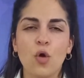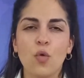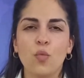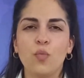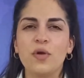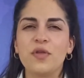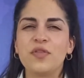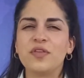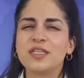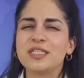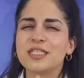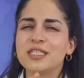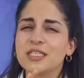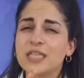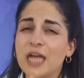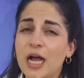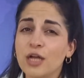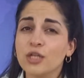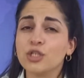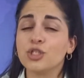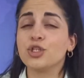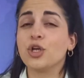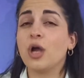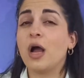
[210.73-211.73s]
with
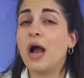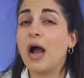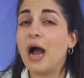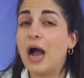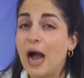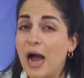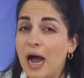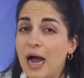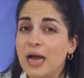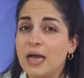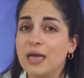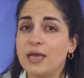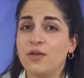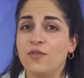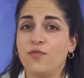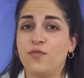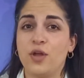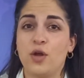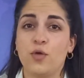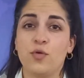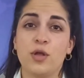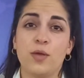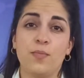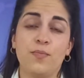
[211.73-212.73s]
such high
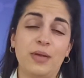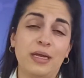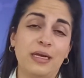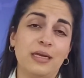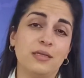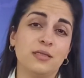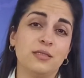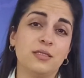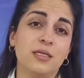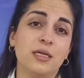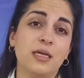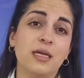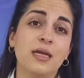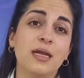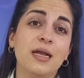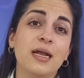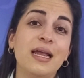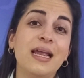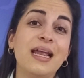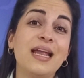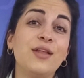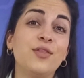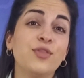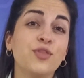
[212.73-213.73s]

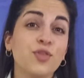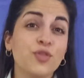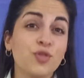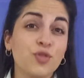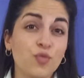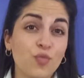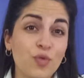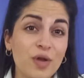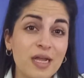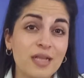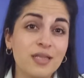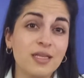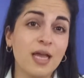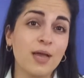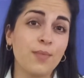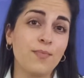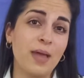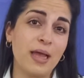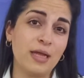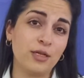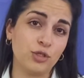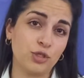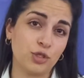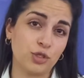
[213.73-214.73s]
variability in 3
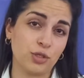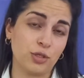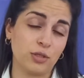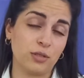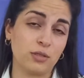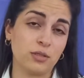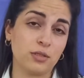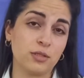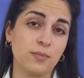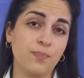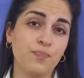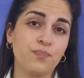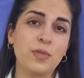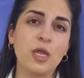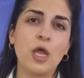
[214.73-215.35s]
dimensions.